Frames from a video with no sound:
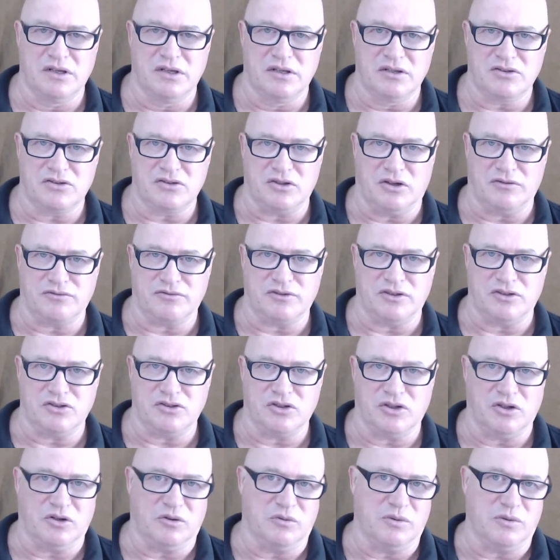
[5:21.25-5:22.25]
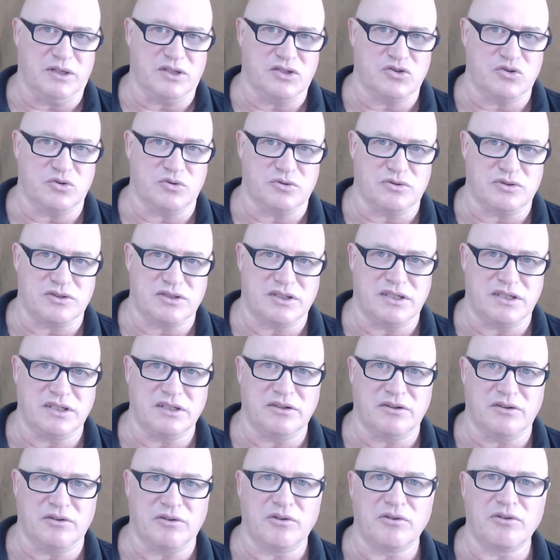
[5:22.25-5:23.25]
soft internal Wing Chun
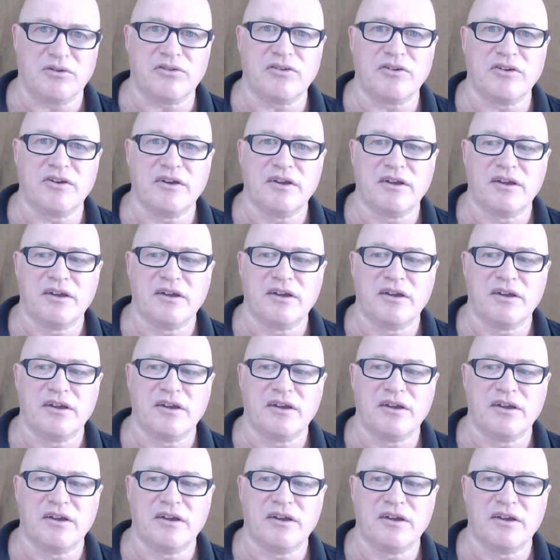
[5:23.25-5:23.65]
skills